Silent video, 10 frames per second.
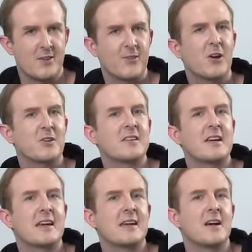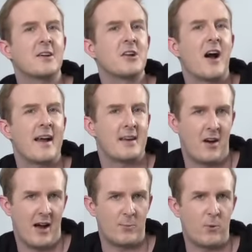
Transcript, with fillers: 1399,